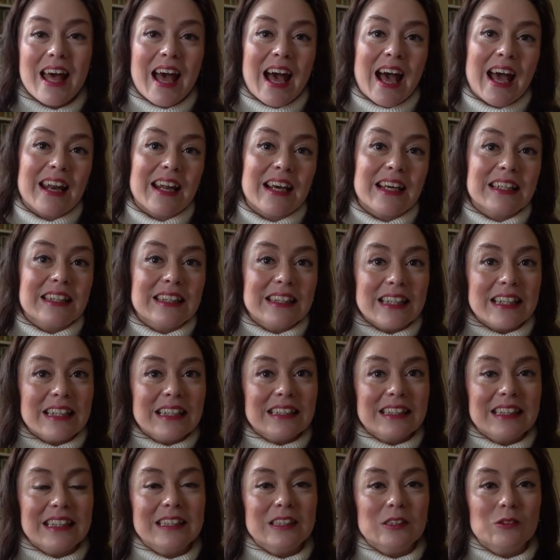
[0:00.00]
And I
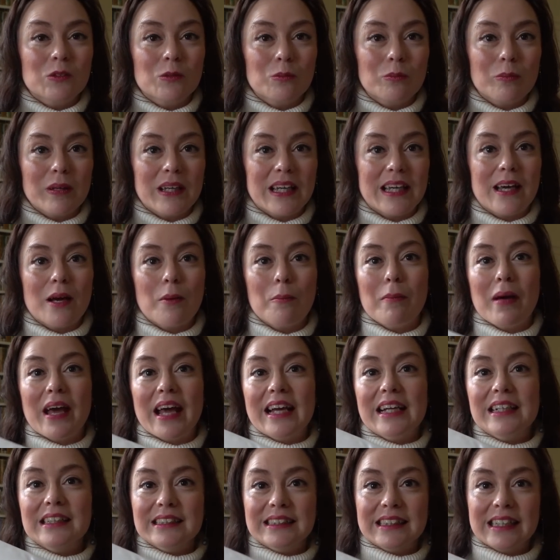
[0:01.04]
think these would be
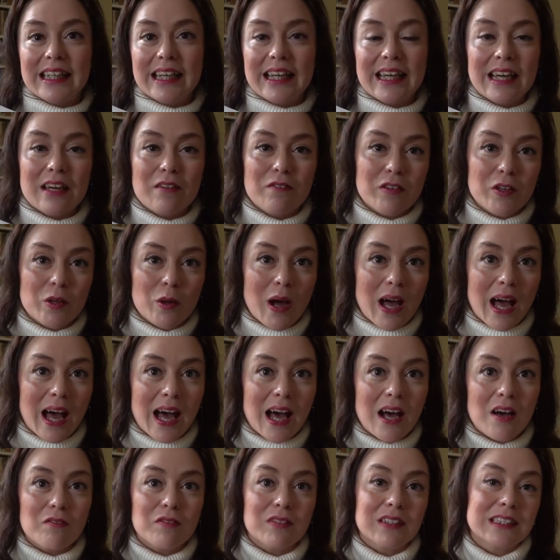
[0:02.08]
amazing if you
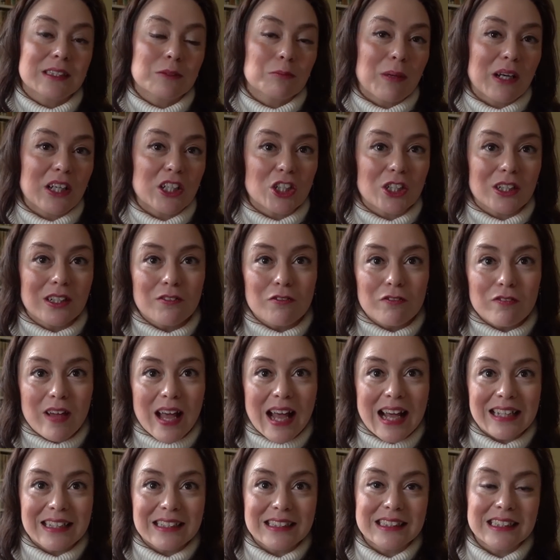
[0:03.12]
have a special
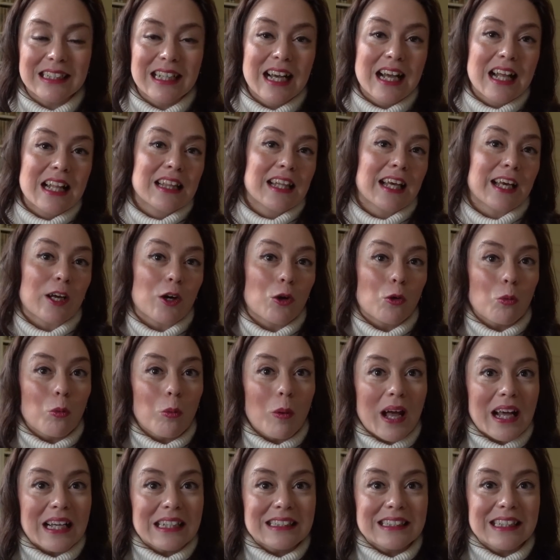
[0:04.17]
event like a
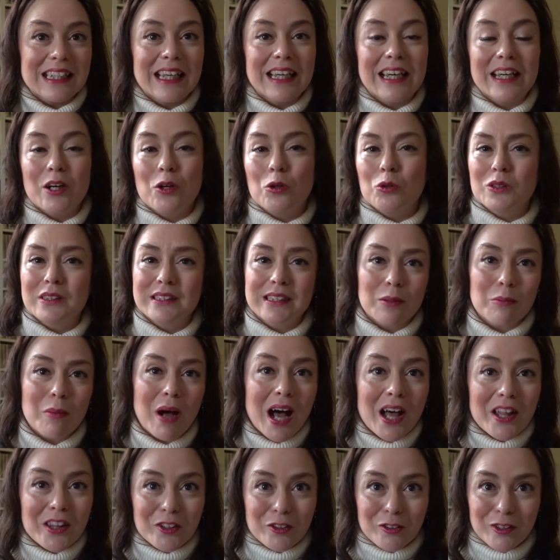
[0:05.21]
wedding or some
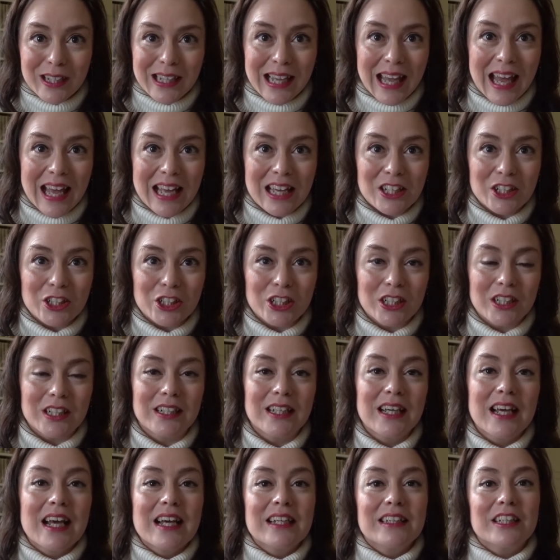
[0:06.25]
other occasion
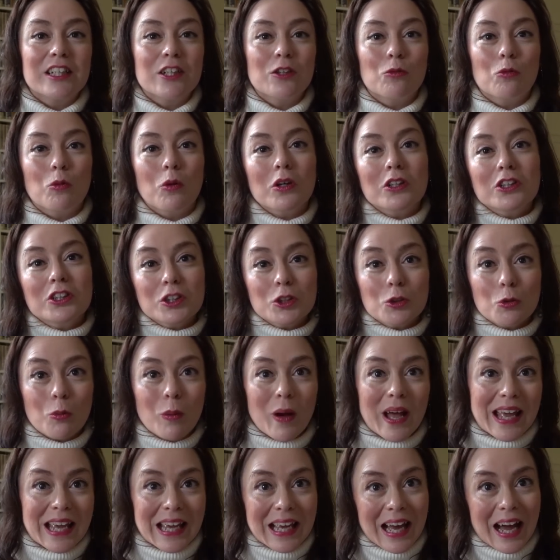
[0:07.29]
that you want to
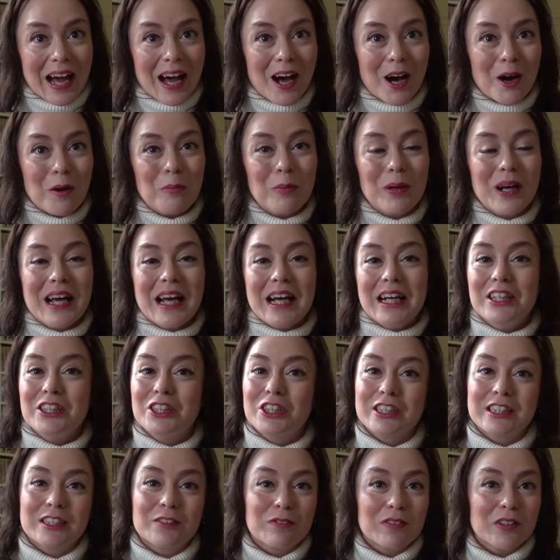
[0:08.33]
wake up and
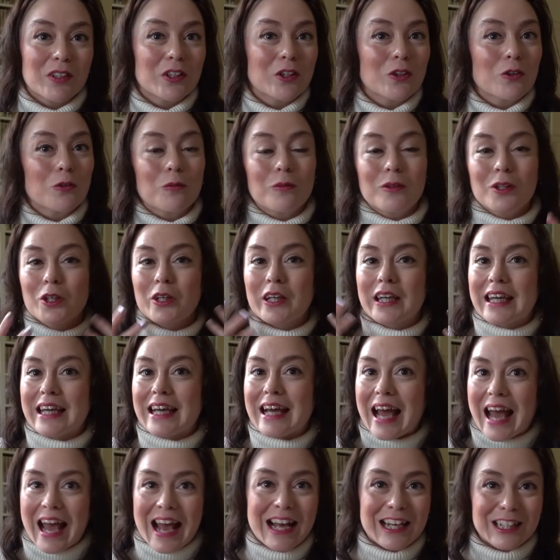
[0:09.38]
just feel you're
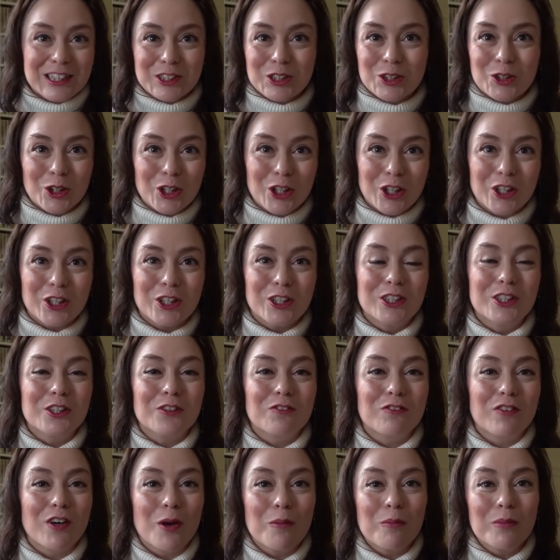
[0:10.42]
looking extra good
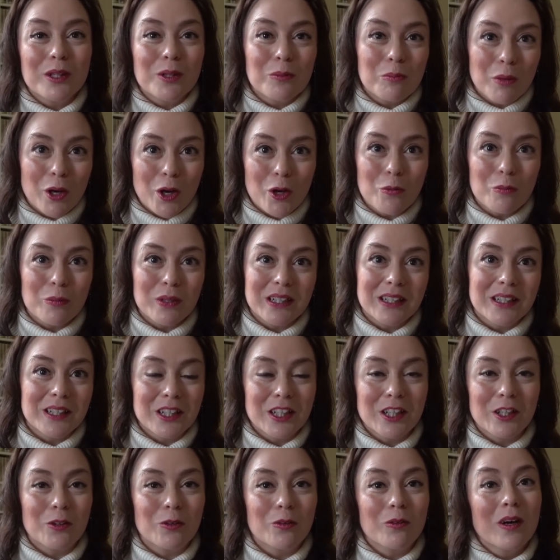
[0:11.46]
from the moment that
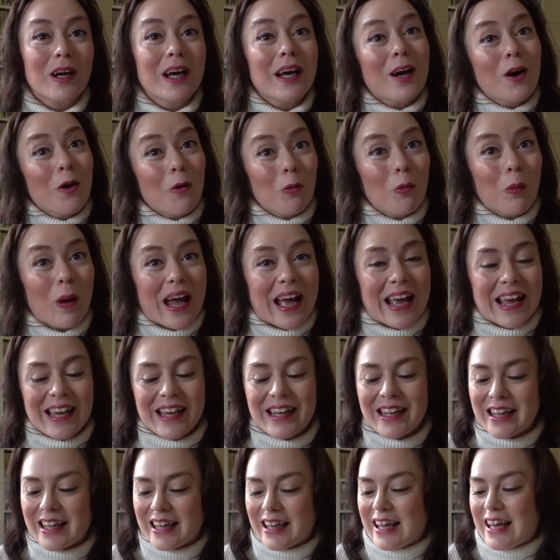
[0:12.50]
you
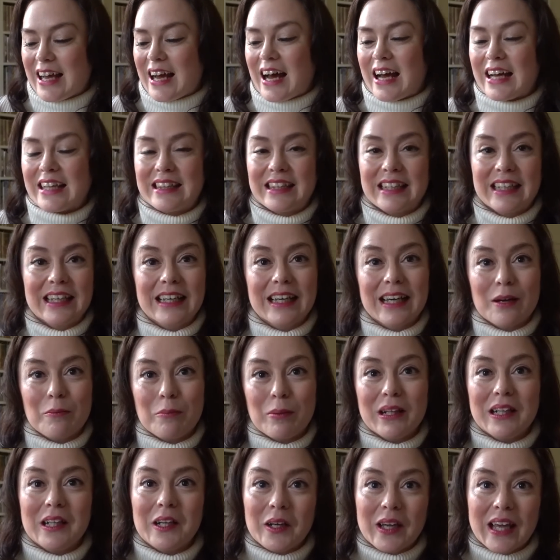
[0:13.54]
wake. I think a
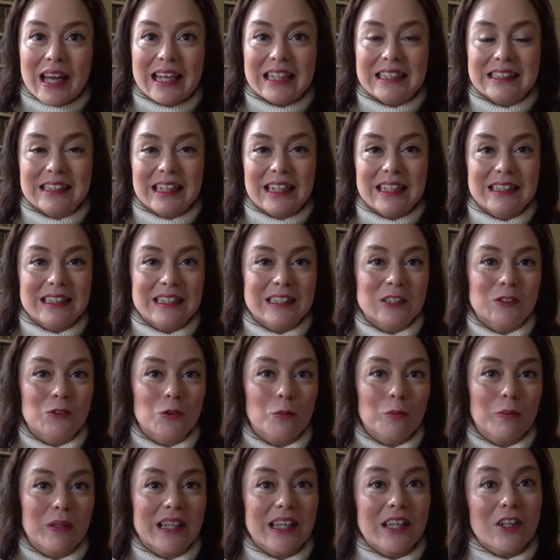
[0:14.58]
pillowcase like this
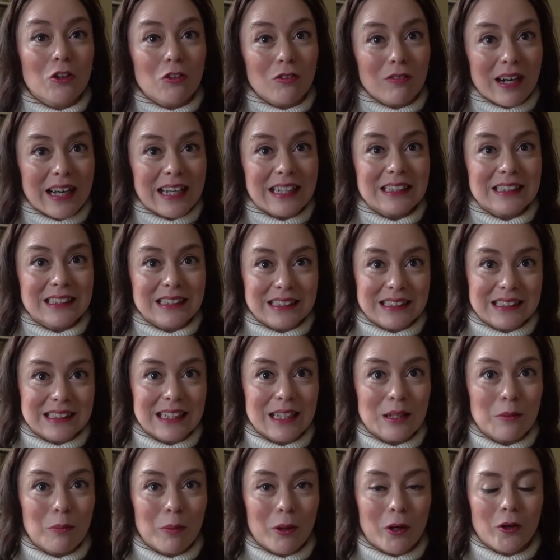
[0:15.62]
would be great to
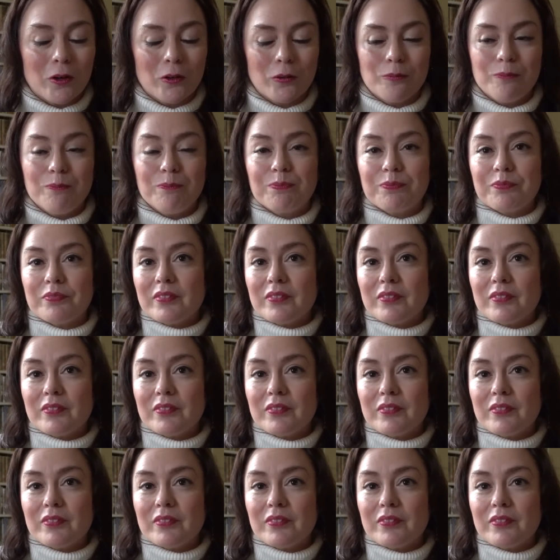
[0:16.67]
sleep on.